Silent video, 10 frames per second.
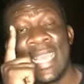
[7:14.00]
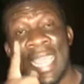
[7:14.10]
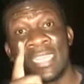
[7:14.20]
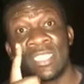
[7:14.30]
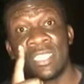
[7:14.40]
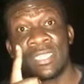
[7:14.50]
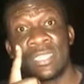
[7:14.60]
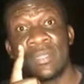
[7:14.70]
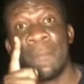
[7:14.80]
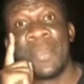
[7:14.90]

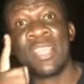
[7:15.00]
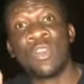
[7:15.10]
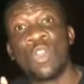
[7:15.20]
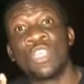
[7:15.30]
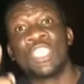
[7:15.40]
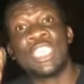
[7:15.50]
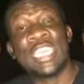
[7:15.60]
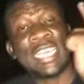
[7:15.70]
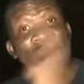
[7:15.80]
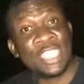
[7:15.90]
hectares being
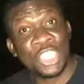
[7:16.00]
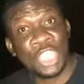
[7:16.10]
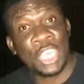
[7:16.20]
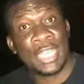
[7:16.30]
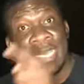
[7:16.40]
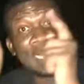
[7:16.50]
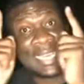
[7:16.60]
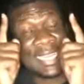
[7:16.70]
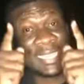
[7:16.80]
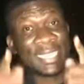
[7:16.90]
lost each year
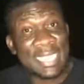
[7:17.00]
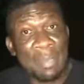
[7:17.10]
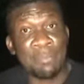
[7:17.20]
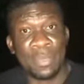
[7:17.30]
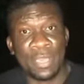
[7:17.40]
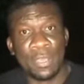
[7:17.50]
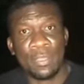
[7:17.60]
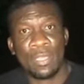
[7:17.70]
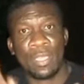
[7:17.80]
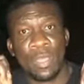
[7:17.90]
in Zambia.
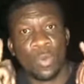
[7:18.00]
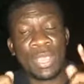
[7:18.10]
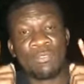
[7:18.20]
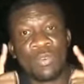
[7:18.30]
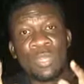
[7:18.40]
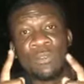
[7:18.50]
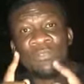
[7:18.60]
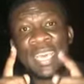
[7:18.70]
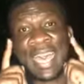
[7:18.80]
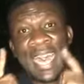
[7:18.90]
We have one
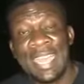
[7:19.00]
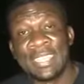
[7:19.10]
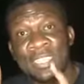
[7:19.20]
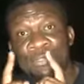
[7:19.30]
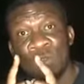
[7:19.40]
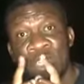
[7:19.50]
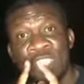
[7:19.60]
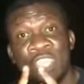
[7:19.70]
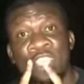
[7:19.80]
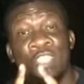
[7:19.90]
of the highest
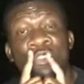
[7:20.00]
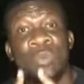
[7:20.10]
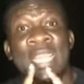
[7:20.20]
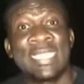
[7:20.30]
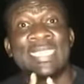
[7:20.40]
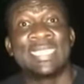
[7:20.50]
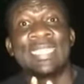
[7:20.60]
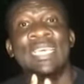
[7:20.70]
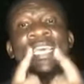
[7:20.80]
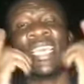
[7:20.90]
deforestation
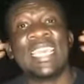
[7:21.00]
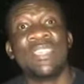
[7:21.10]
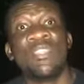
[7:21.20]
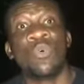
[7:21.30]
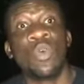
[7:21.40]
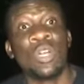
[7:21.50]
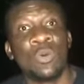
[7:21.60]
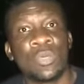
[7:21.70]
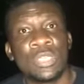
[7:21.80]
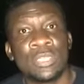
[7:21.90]
rates in the
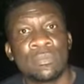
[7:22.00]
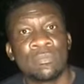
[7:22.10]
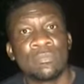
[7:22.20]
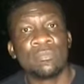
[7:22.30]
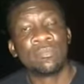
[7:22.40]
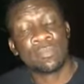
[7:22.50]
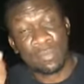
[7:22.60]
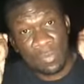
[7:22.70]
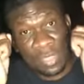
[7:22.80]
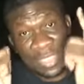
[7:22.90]
world,
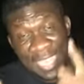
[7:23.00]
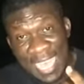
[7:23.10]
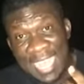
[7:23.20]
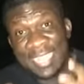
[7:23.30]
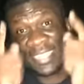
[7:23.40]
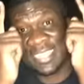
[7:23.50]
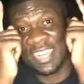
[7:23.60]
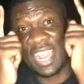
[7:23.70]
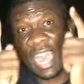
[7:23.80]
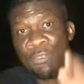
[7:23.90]
the highest
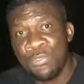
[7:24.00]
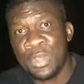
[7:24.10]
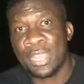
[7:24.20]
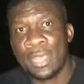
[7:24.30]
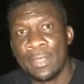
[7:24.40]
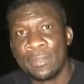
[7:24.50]
in Africa.